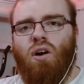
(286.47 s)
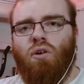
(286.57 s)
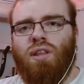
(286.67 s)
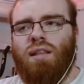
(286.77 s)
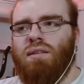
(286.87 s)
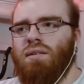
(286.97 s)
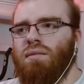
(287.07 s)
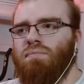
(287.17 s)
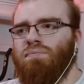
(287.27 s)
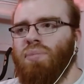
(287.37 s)
on that
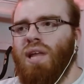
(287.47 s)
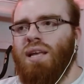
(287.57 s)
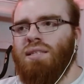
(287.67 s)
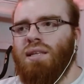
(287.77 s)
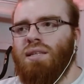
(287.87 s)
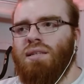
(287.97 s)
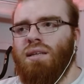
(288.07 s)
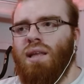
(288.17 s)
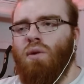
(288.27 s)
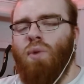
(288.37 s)
place that
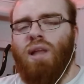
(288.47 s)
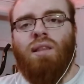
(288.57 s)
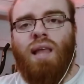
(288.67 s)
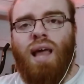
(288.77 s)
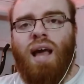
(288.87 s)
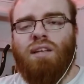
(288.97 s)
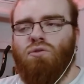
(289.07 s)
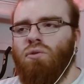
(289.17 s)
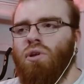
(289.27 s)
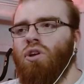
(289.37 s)
they went in the high
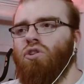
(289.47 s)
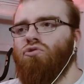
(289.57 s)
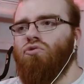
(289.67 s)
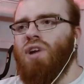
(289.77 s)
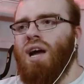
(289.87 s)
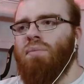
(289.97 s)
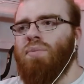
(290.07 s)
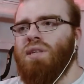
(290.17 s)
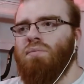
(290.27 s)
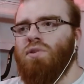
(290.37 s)
school to
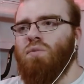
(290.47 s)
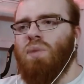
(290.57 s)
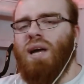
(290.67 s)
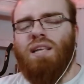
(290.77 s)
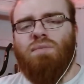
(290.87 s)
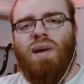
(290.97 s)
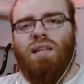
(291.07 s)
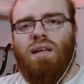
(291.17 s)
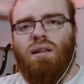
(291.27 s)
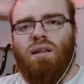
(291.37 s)
grab some supplies,
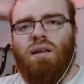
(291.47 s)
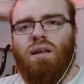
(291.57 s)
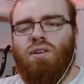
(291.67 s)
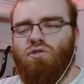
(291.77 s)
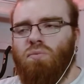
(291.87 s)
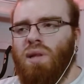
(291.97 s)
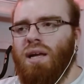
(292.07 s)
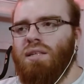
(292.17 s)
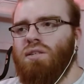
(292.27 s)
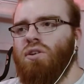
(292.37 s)
medical
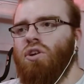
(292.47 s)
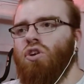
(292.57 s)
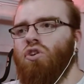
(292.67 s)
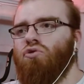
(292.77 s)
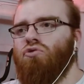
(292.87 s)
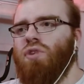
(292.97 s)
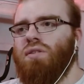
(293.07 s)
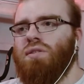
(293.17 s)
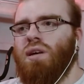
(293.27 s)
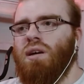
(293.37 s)
supplies to treat
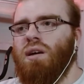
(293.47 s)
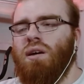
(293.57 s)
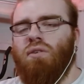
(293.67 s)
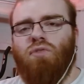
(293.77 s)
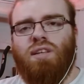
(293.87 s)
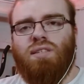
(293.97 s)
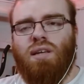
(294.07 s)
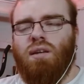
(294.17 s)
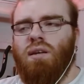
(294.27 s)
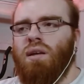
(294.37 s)
Rick's
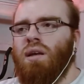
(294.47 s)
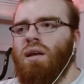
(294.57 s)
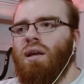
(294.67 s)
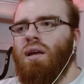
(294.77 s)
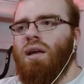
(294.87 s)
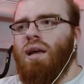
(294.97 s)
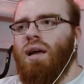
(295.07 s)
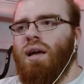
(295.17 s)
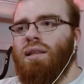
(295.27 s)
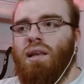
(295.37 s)
son.
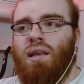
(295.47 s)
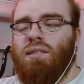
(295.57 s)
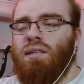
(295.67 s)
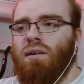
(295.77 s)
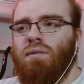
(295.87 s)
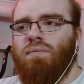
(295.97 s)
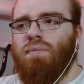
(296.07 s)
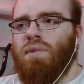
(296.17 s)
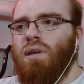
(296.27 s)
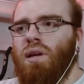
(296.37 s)
He's stuck,
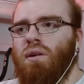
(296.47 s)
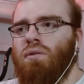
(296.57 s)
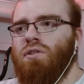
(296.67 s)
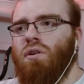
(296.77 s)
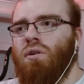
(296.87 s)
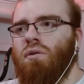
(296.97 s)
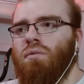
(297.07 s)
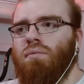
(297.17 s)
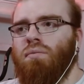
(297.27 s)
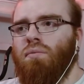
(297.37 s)
you know,
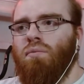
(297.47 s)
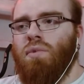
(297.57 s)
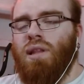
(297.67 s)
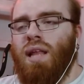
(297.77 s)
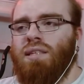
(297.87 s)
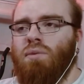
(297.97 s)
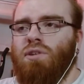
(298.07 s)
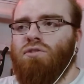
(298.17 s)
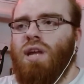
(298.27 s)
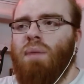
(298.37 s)
so let's see
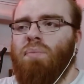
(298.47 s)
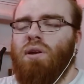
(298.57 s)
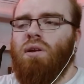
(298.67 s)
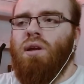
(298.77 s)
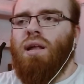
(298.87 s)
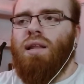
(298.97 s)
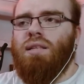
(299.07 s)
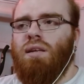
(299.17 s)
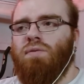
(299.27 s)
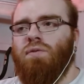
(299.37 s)
what's gonna happen.
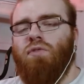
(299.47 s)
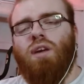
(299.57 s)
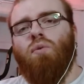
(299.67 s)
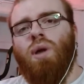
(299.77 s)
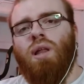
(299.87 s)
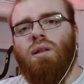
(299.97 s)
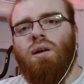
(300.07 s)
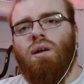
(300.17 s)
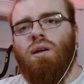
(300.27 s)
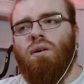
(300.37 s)
Let's see if Rick
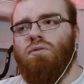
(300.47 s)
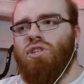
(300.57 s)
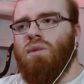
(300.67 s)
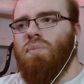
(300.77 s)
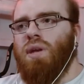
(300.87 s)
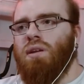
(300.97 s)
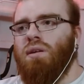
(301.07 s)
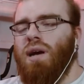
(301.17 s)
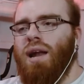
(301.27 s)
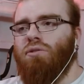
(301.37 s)
will, you know, jump in.
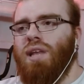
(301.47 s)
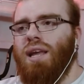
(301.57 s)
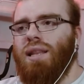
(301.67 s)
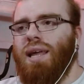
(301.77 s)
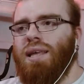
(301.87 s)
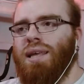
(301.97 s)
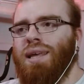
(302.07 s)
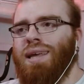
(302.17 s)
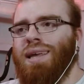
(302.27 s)
I don't think like